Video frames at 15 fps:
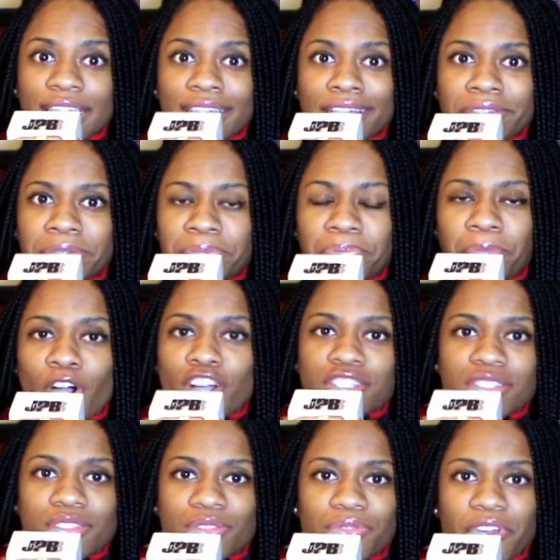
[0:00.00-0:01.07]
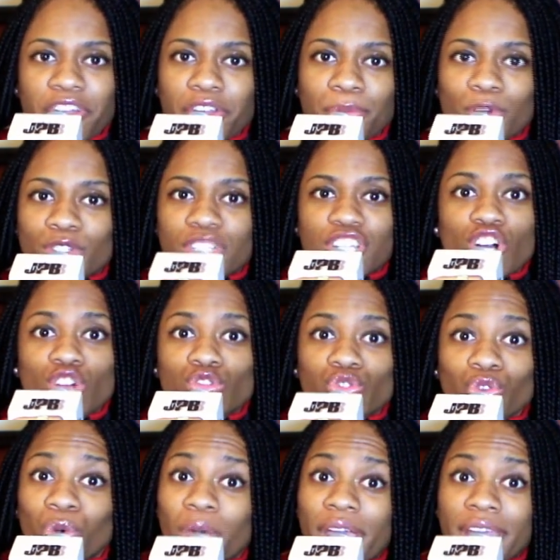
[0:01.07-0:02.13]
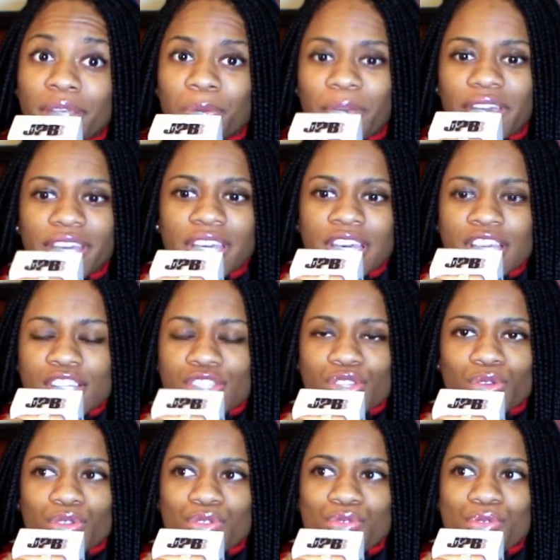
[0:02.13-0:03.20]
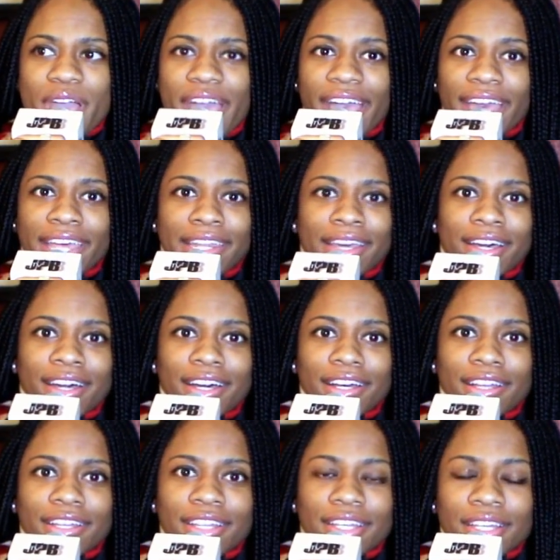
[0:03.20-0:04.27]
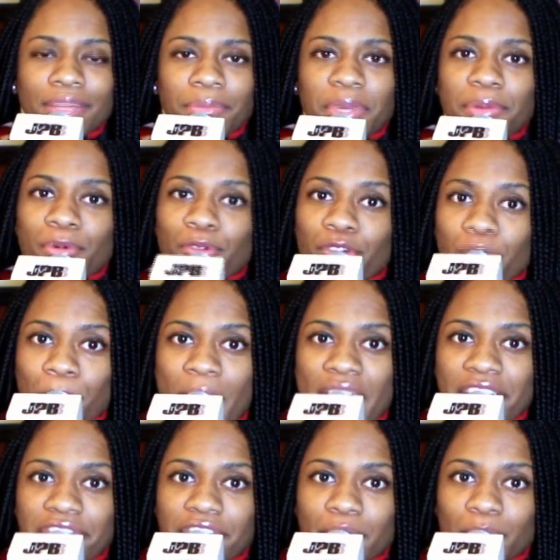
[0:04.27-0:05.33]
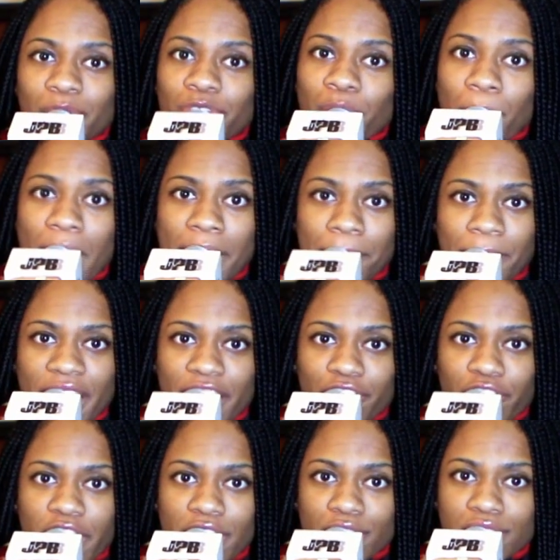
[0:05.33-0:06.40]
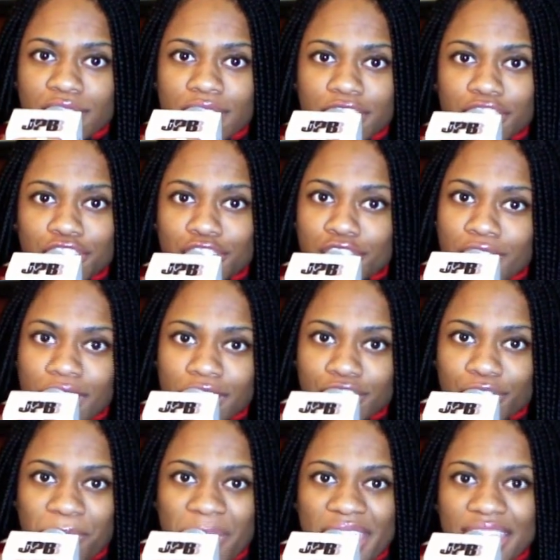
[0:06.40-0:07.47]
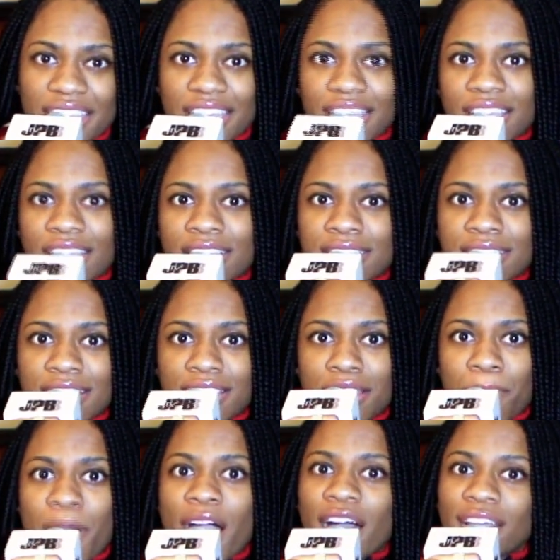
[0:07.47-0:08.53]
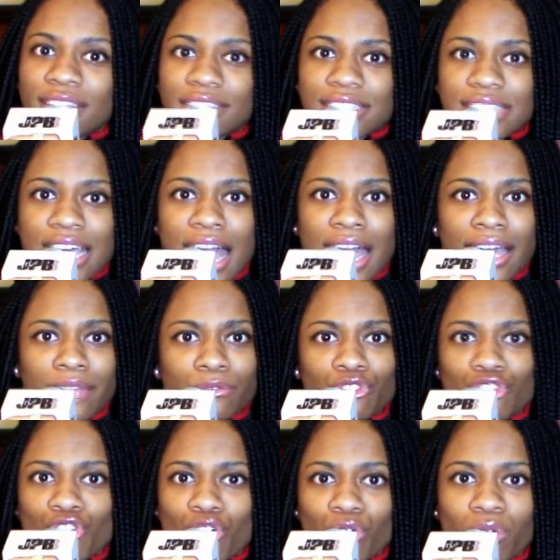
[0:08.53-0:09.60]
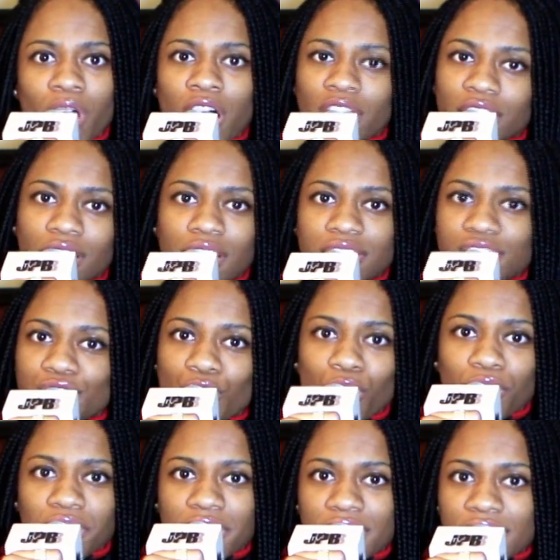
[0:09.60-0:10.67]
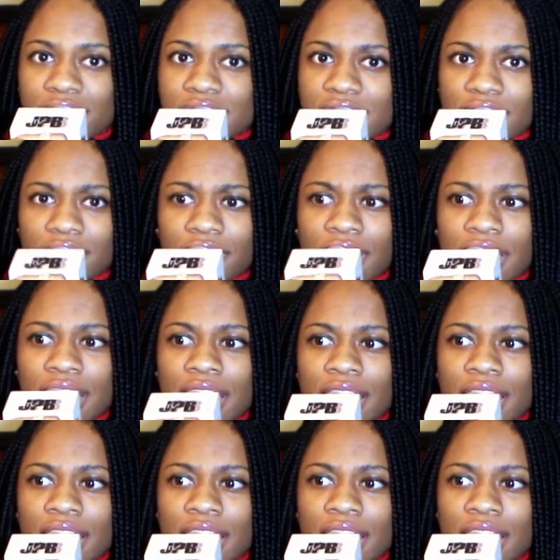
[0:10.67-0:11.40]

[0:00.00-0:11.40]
there, and Boston's very multicultural anyway. So you had people from my family, from my background, such as Jamaicans, and then my other side, you know, us Northerners, and,